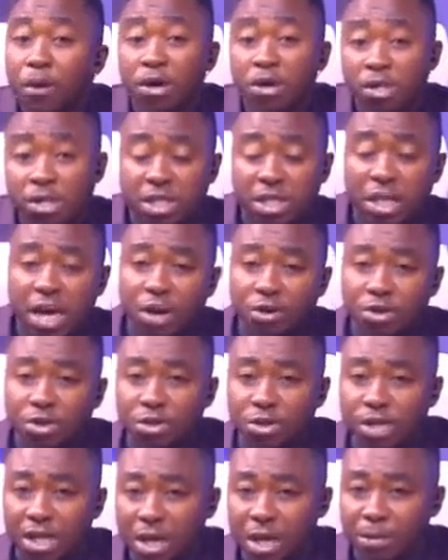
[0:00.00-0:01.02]
poised
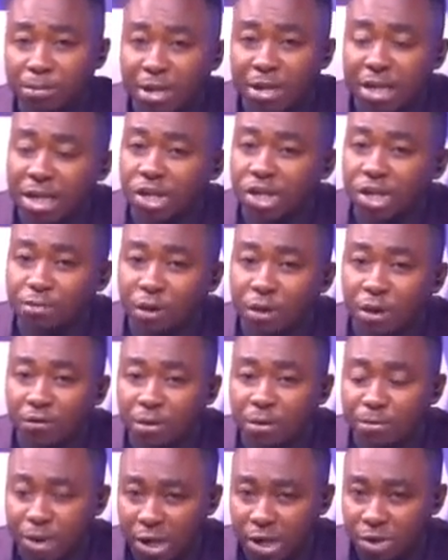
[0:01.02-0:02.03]
now to take up leadership
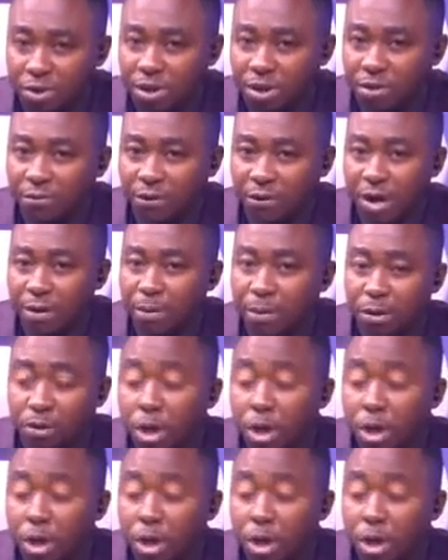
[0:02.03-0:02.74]
of the Patriotic Front.